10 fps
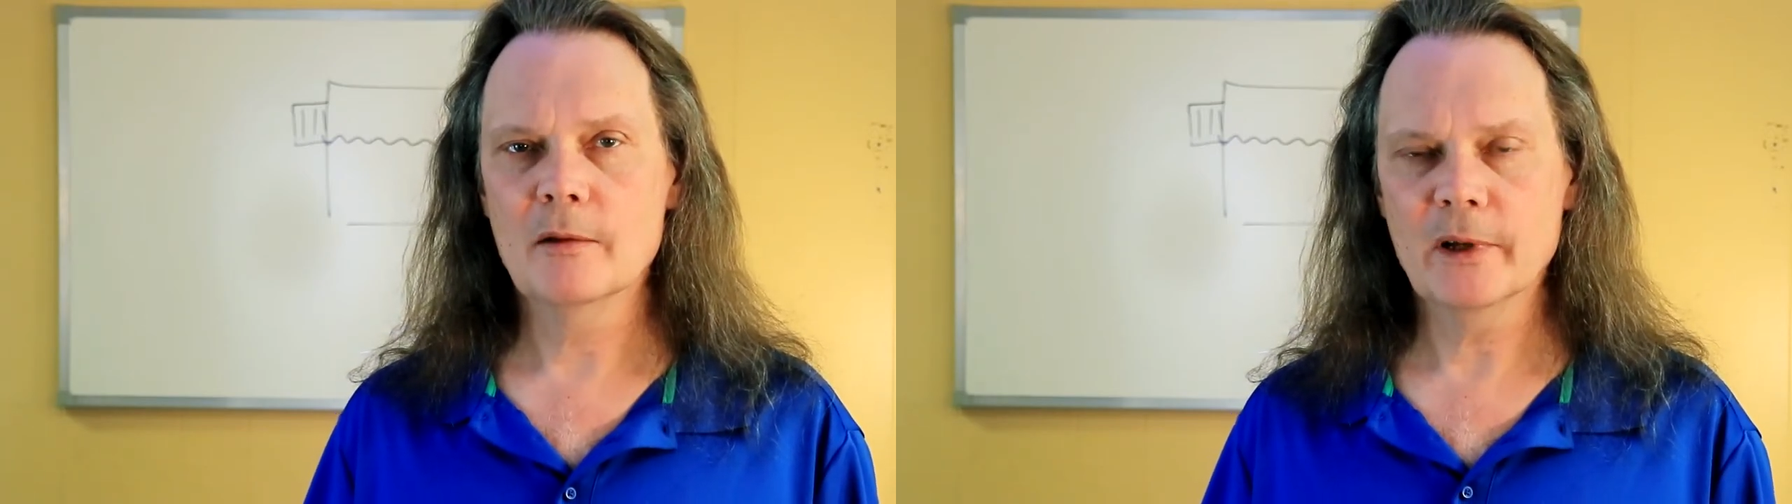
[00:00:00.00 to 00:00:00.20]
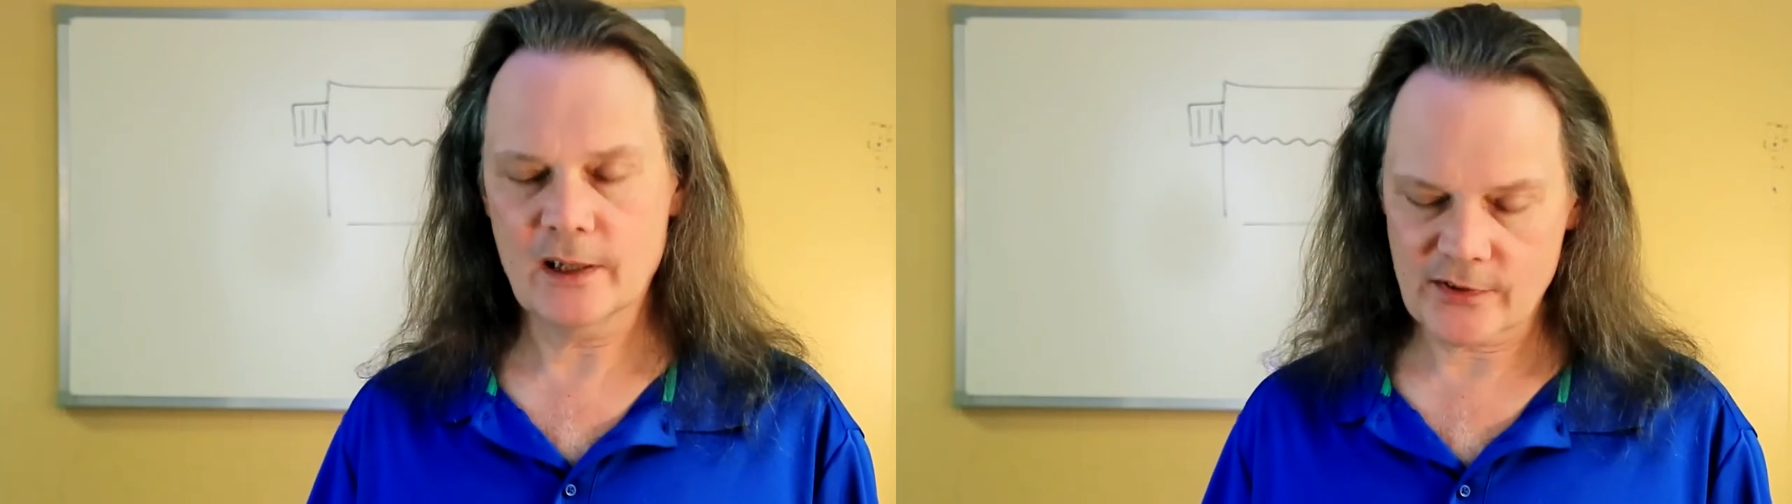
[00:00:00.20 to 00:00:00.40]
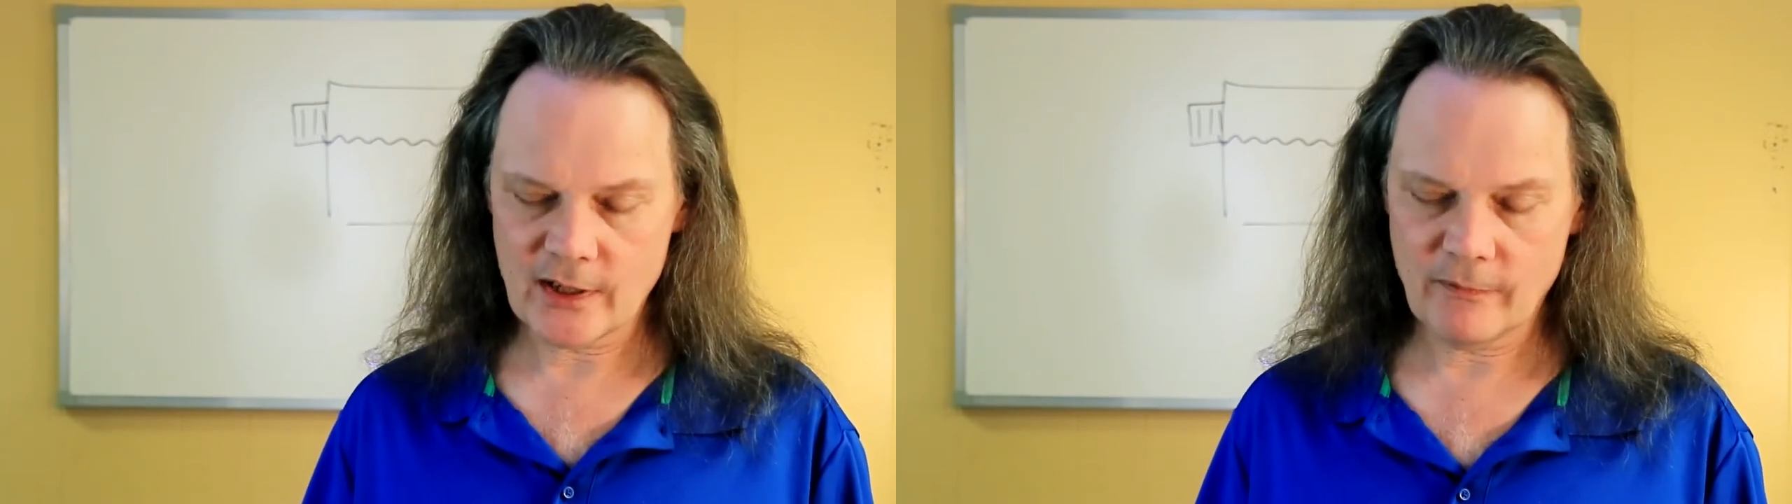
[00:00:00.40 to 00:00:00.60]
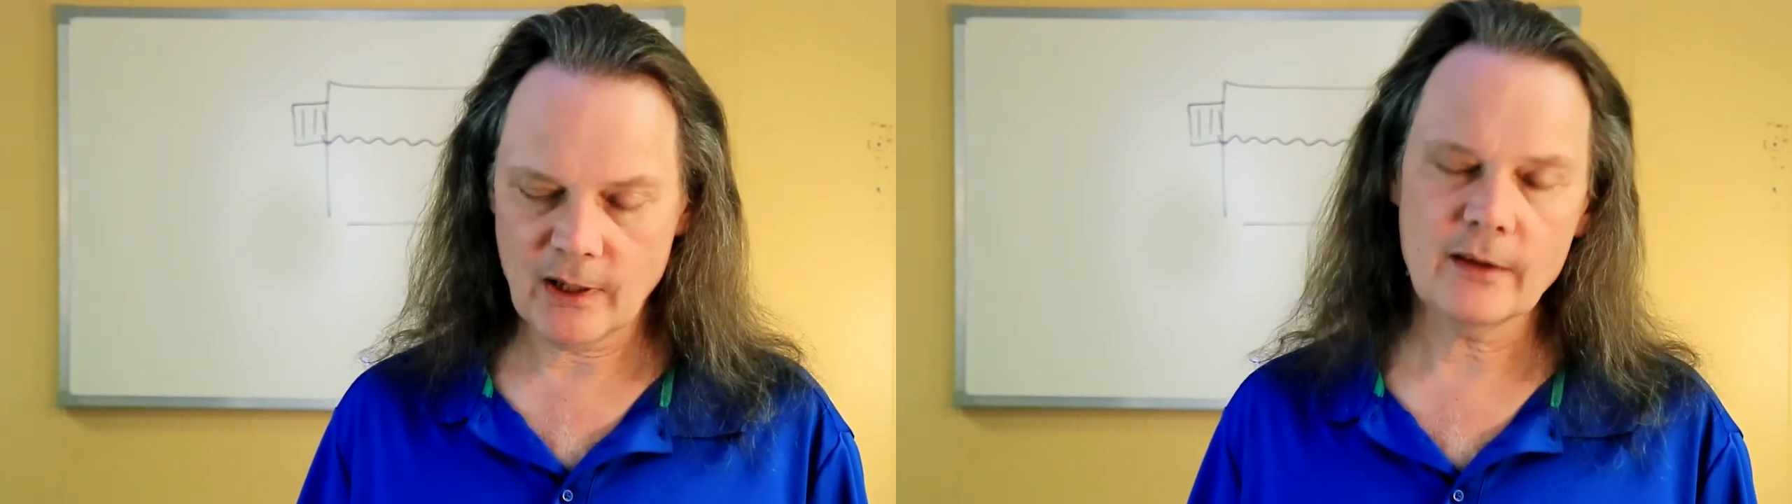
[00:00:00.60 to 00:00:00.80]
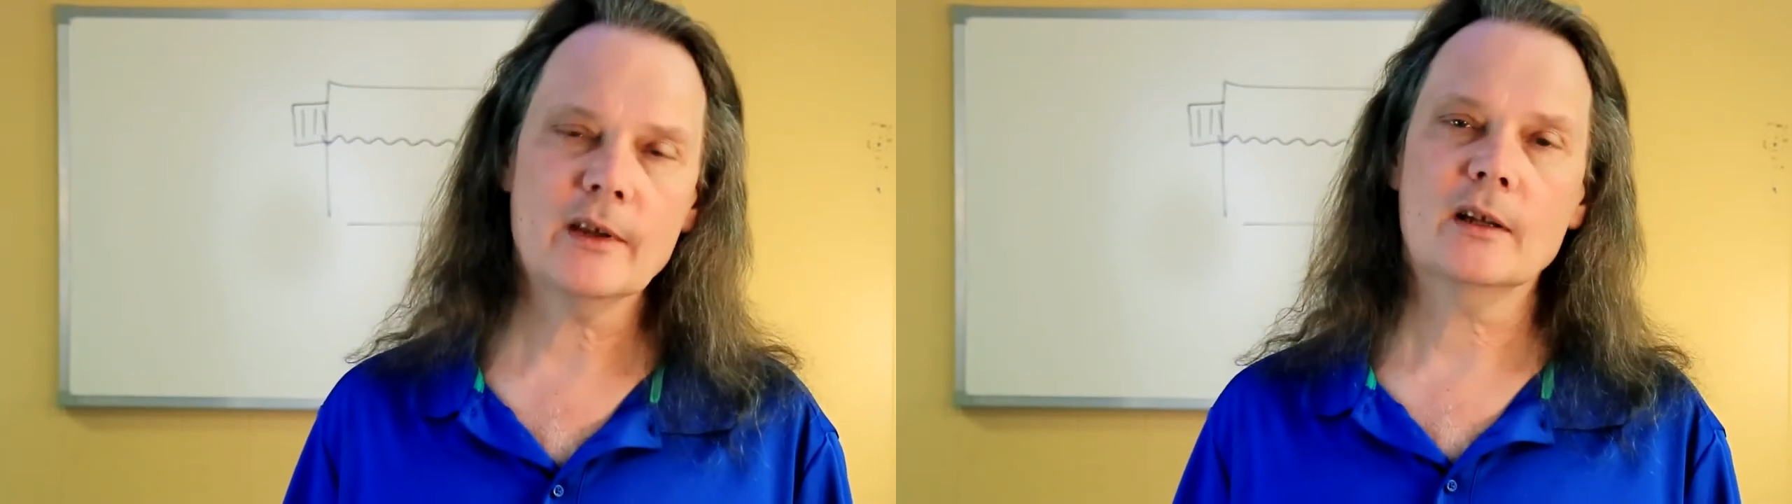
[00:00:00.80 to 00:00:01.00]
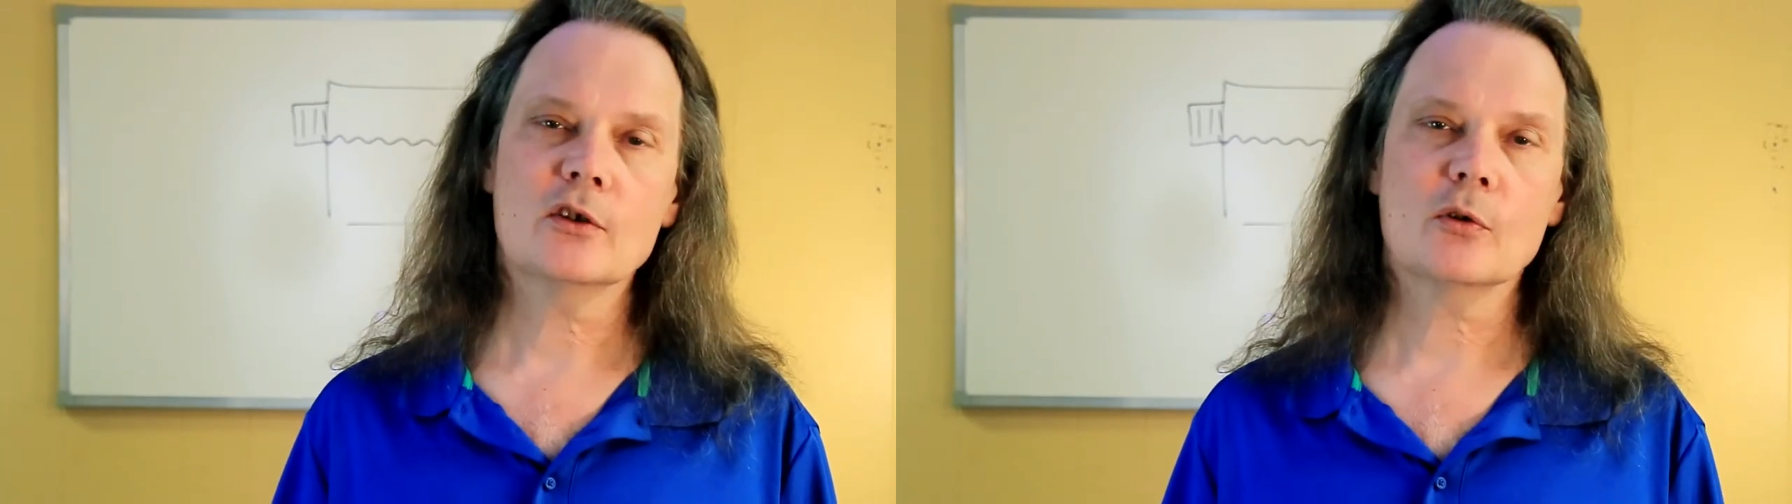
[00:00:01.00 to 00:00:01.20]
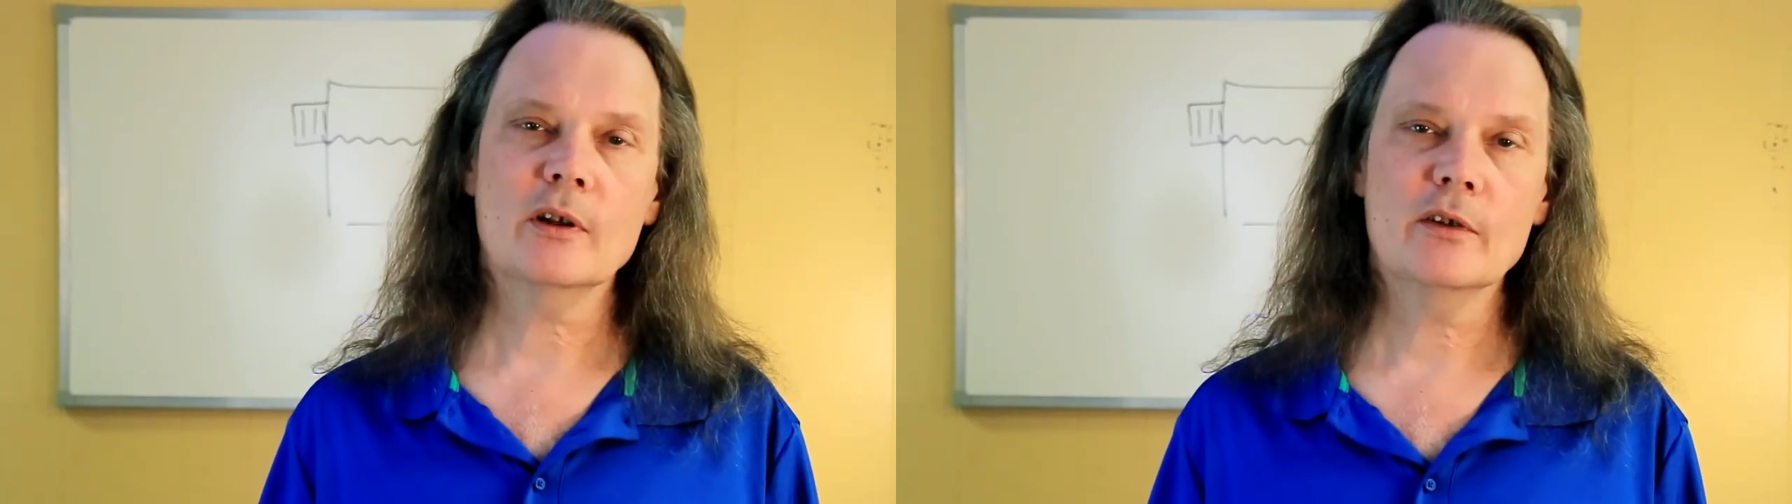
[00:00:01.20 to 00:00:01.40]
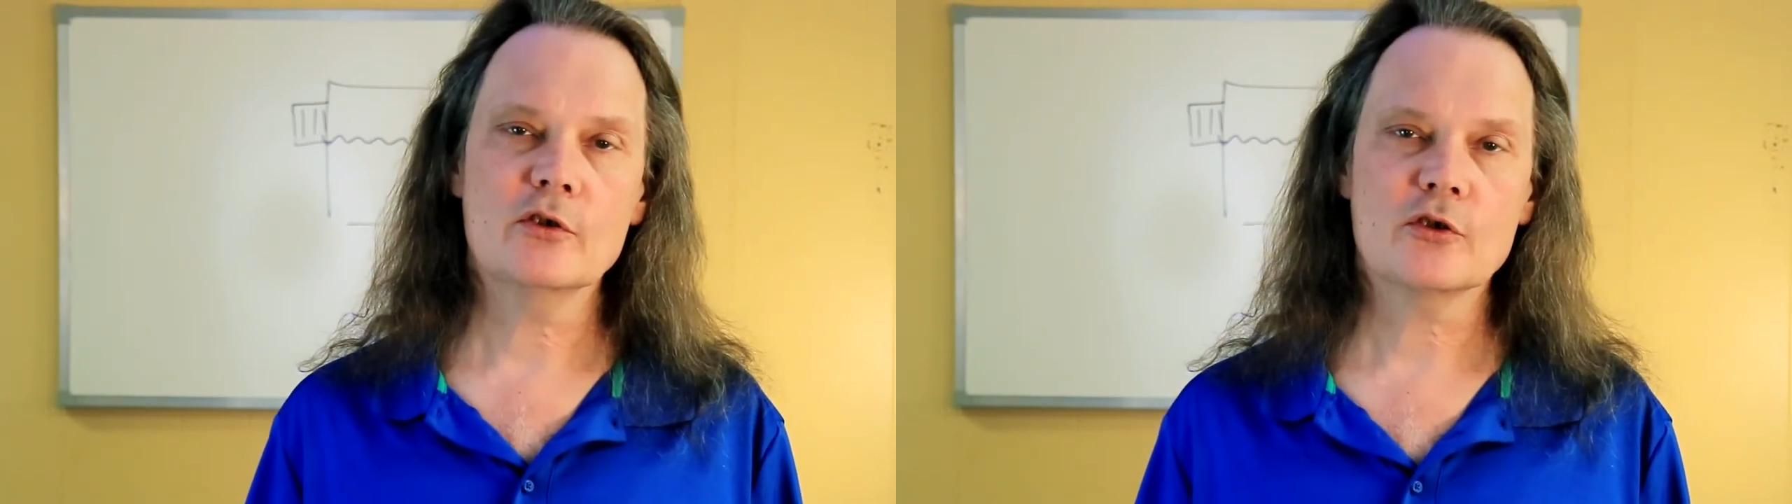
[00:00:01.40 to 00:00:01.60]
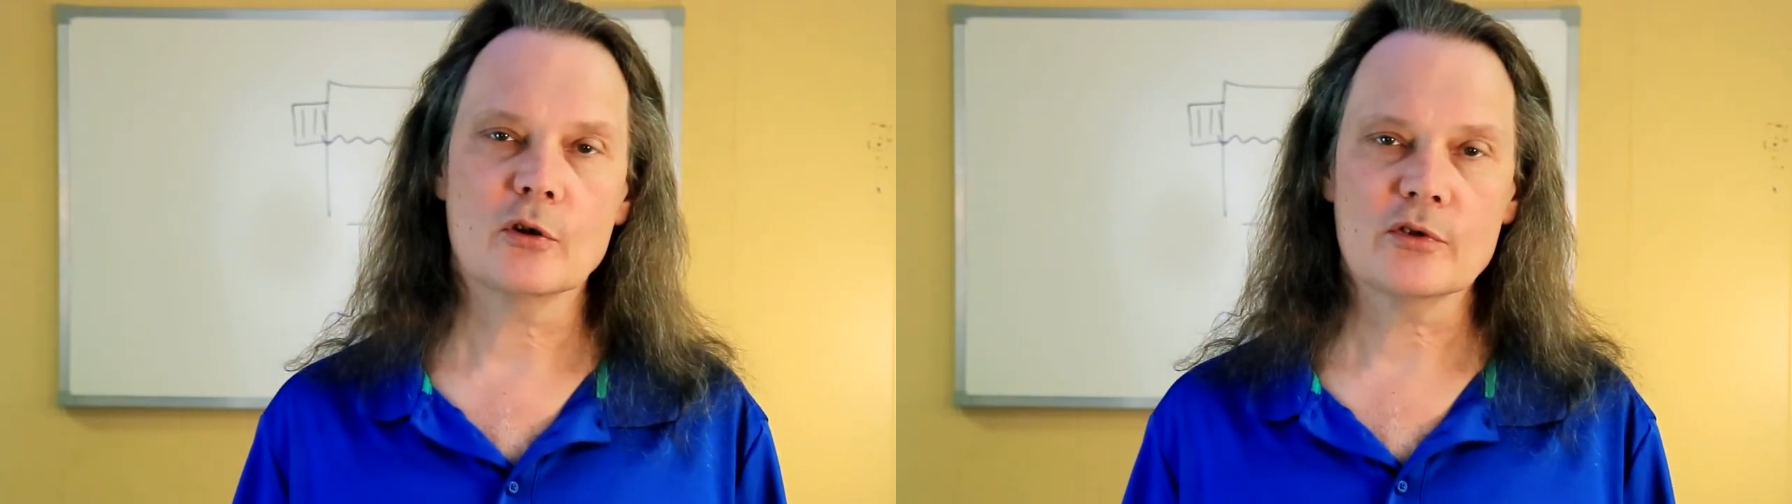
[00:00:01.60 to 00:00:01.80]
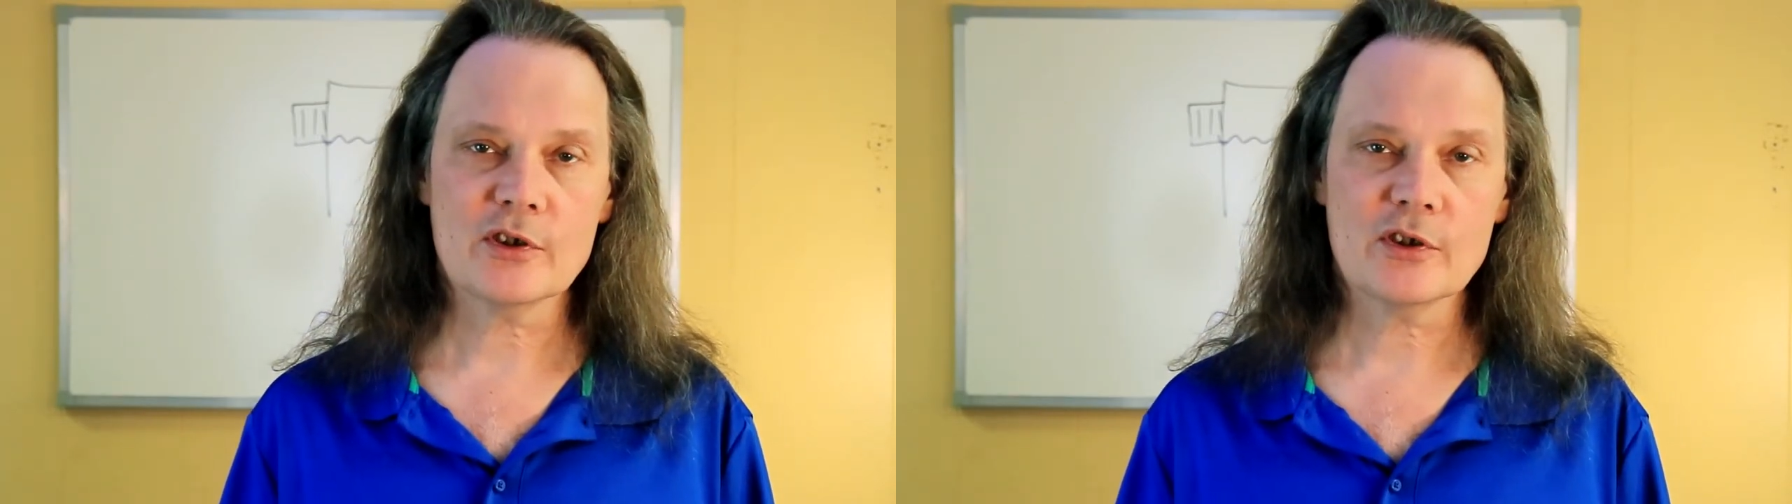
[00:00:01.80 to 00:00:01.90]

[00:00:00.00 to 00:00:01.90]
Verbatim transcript: Because I find that during these shows,